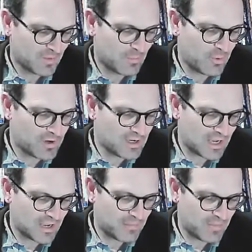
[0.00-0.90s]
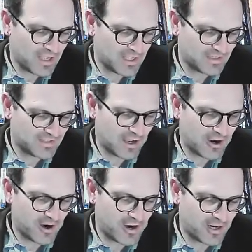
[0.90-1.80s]
borne down by his
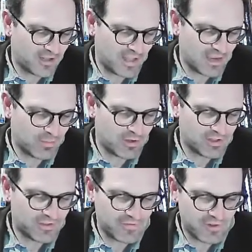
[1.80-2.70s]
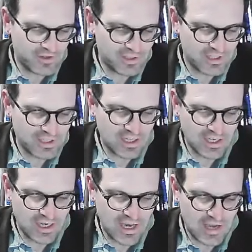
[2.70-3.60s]
hard labors first
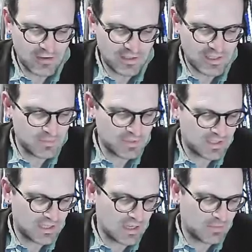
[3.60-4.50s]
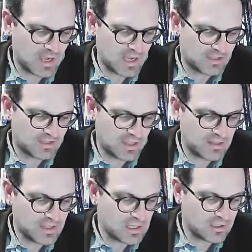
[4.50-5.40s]
and now deep sleep, as
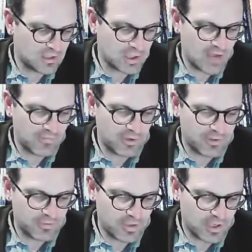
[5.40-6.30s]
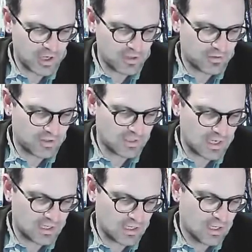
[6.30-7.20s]
Athena traveled through the
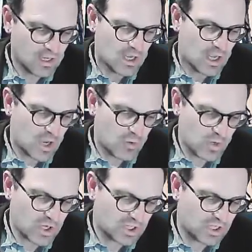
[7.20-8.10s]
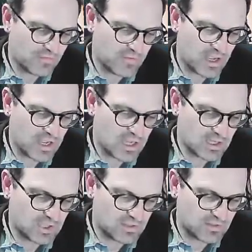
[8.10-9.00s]
countryside and reached the
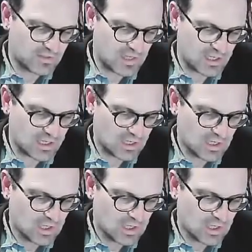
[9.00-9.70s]
Phaeacian city.